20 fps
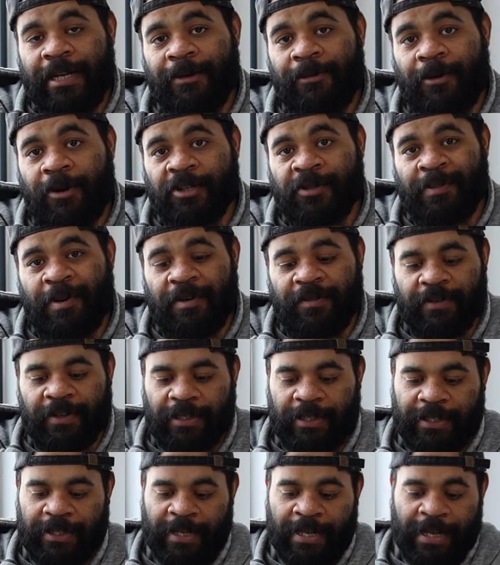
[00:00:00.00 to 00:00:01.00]
and it works
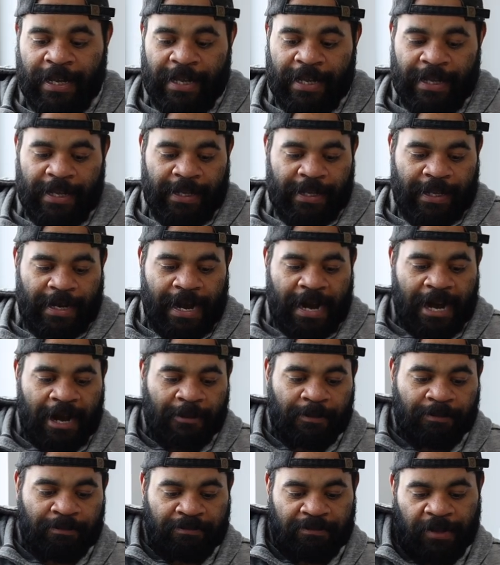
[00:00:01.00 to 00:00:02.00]
perfectly.
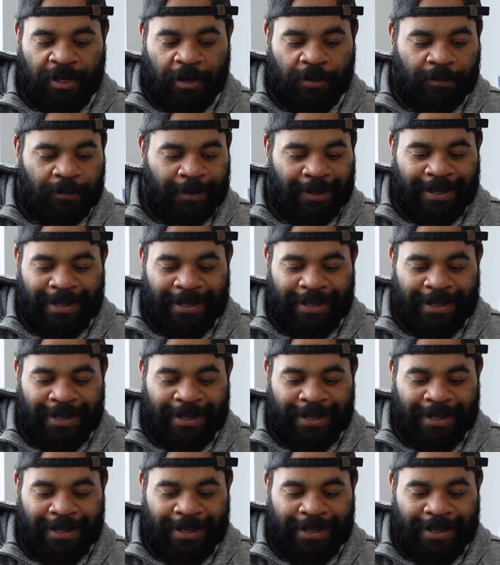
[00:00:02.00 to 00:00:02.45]
You know,